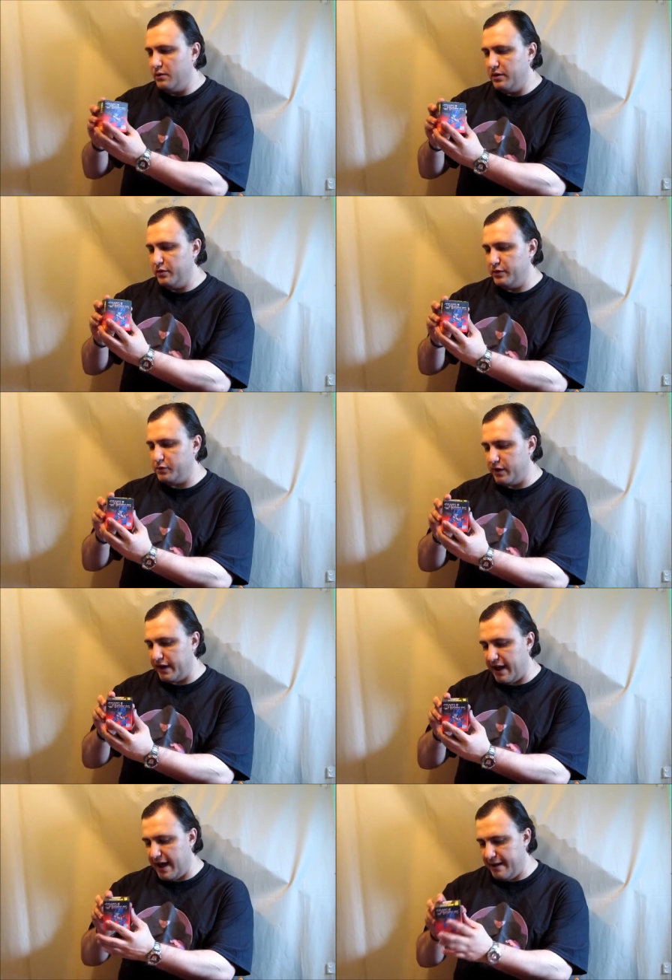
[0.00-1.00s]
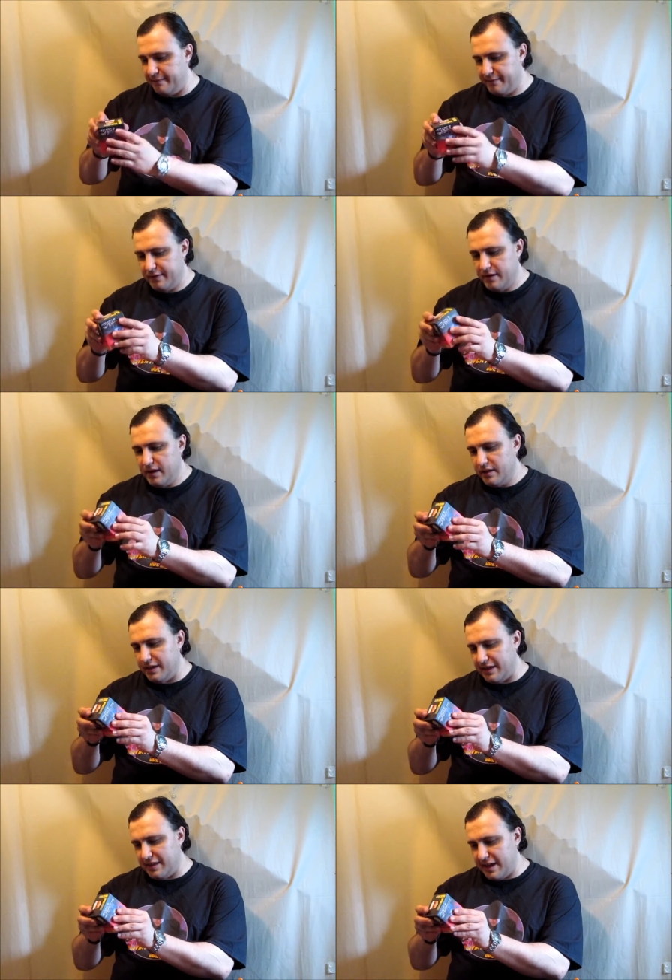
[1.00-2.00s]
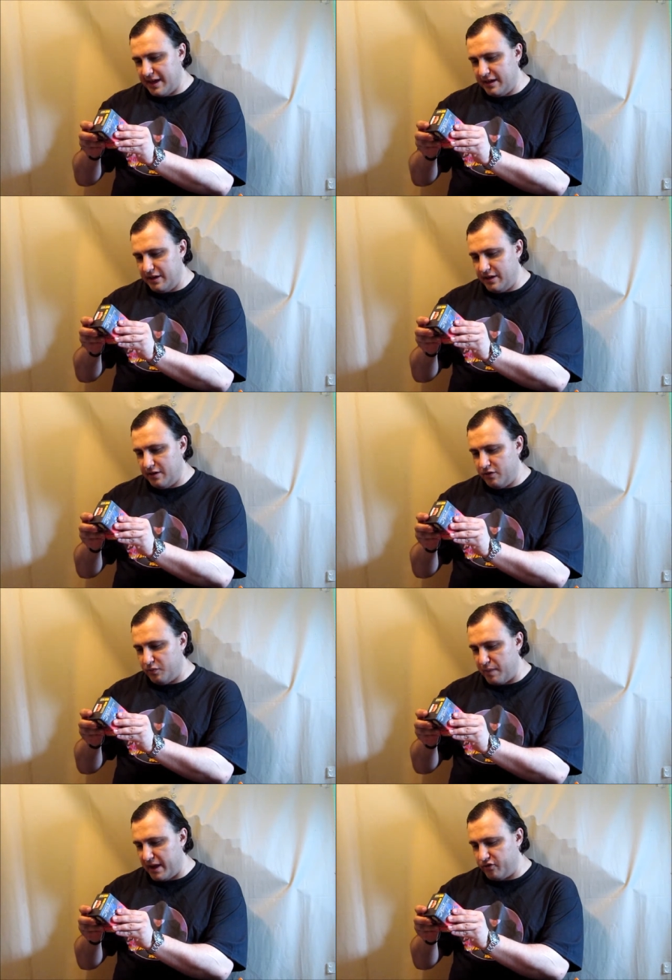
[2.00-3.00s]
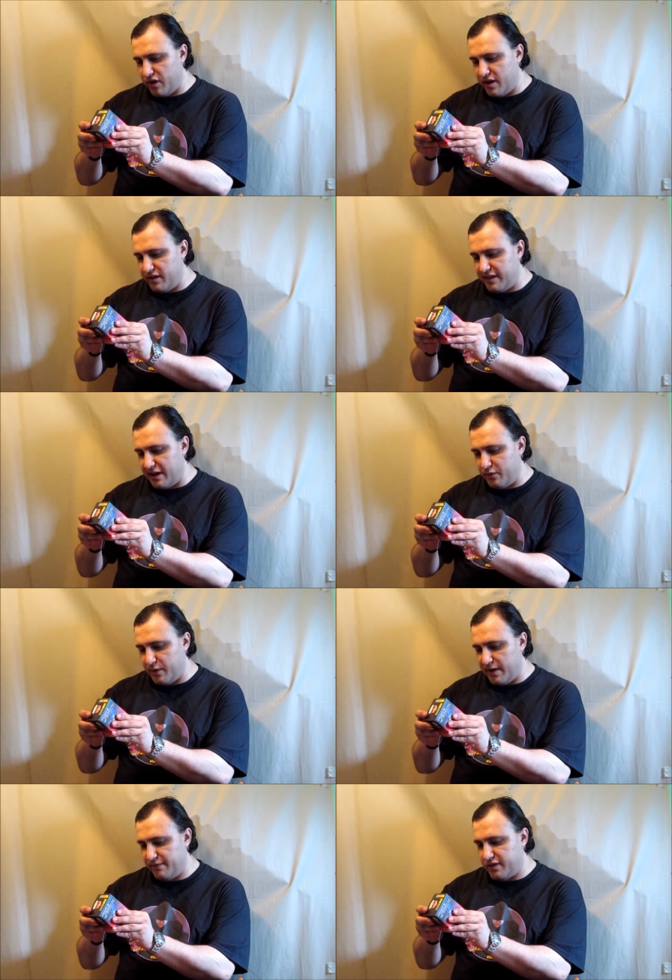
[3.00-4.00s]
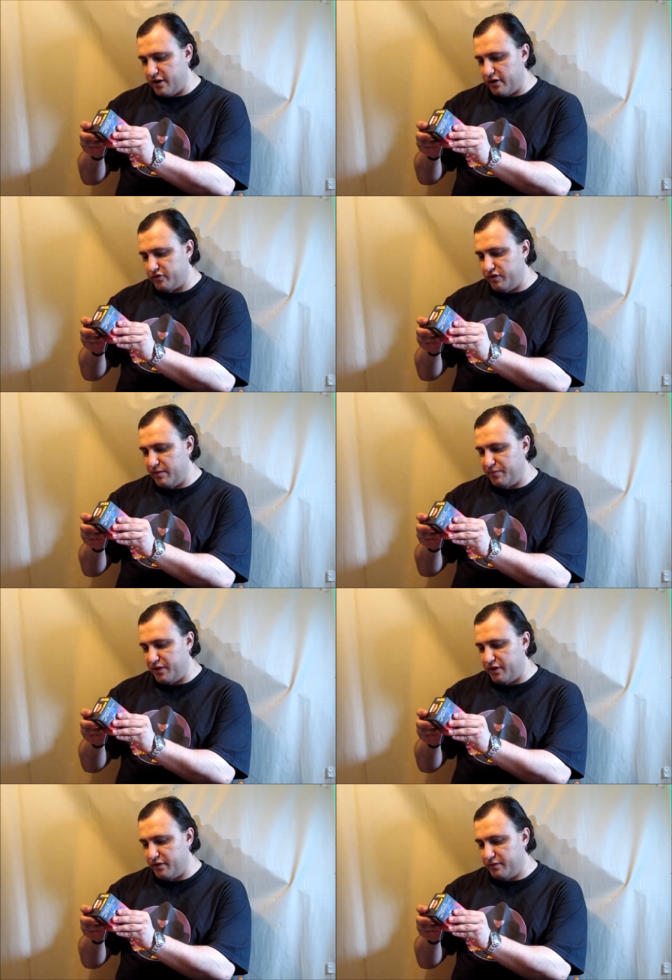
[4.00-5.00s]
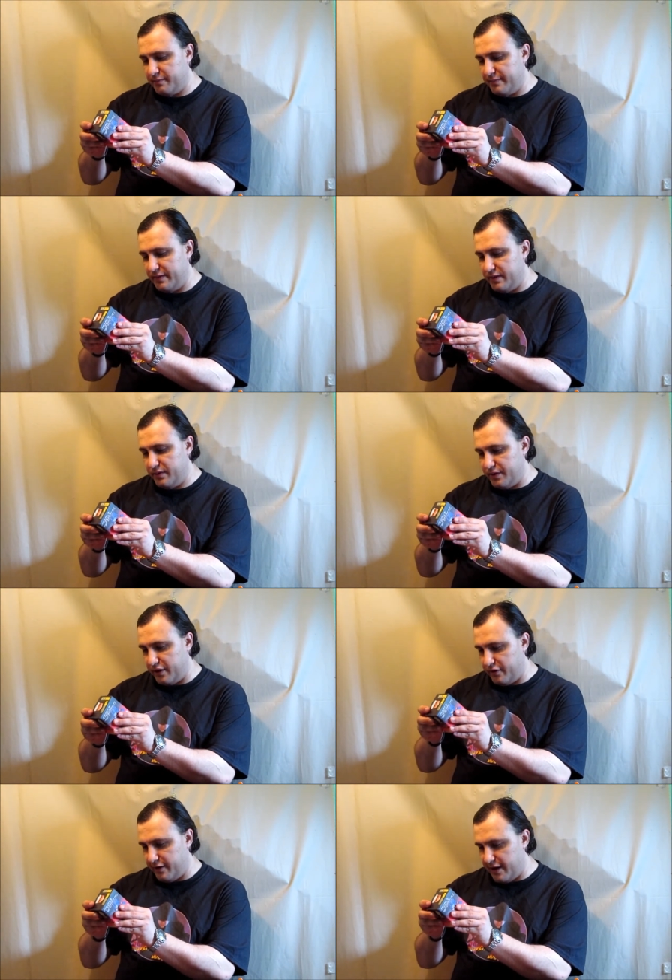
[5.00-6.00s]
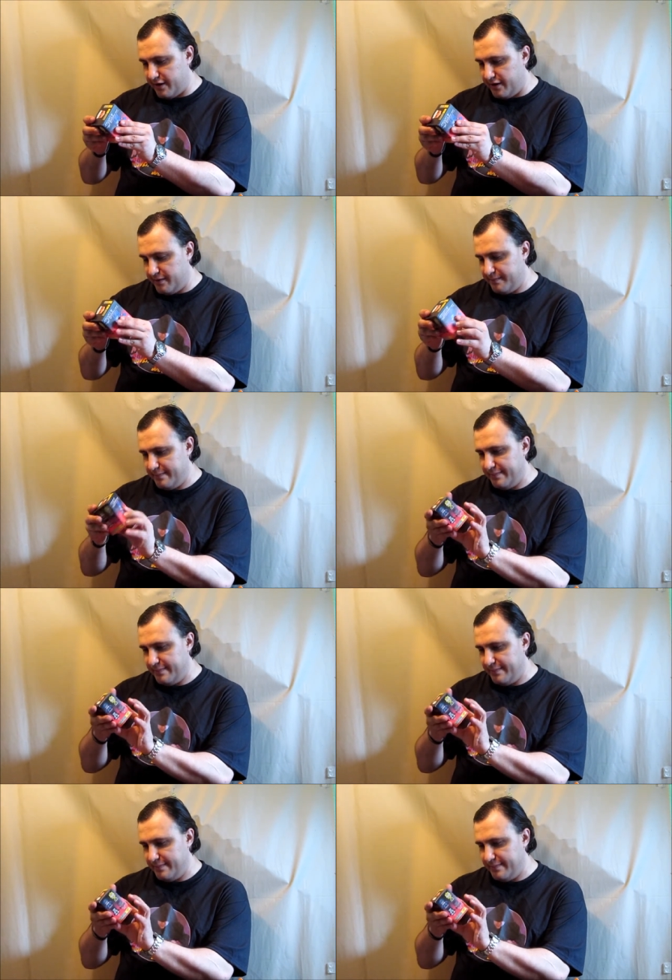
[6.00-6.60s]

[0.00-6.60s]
Wonder which one I got. Says that yeah, there's Megatron, Soundwave, Starscream, Thundercracker,